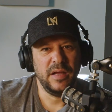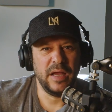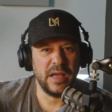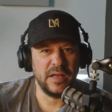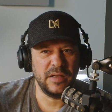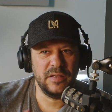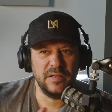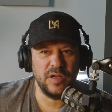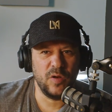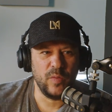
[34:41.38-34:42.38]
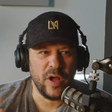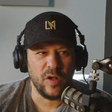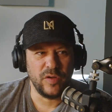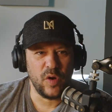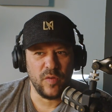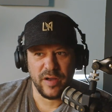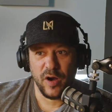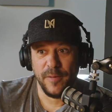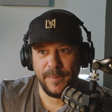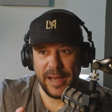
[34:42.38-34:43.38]
and you know we all know that
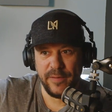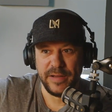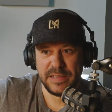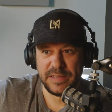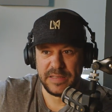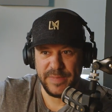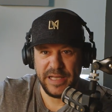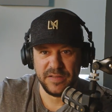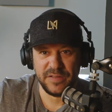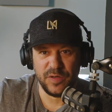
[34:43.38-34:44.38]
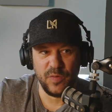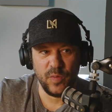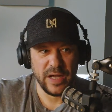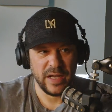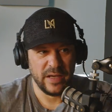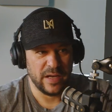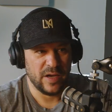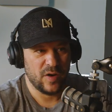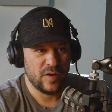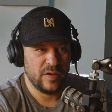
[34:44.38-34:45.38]
our parents speak a certain way and
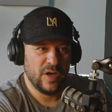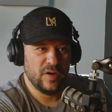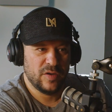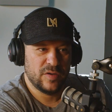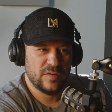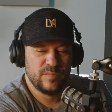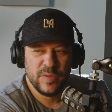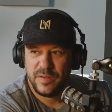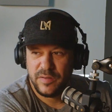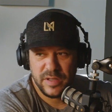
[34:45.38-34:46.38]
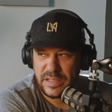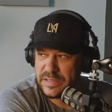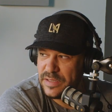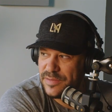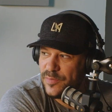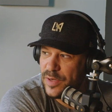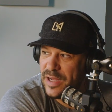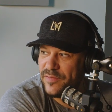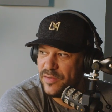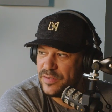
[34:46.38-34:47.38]
our younger cousins and
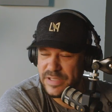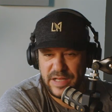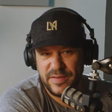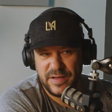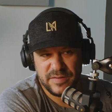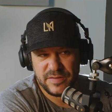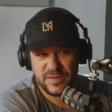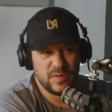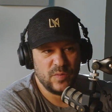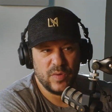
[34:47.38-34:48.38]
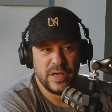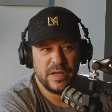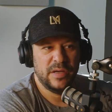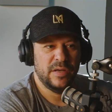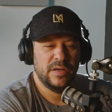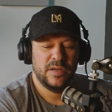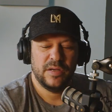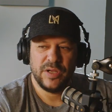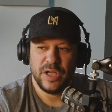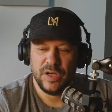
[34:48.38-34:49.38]
whatever see things a certain way yeah
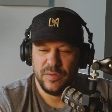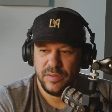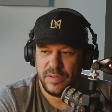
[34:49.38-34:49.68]
you know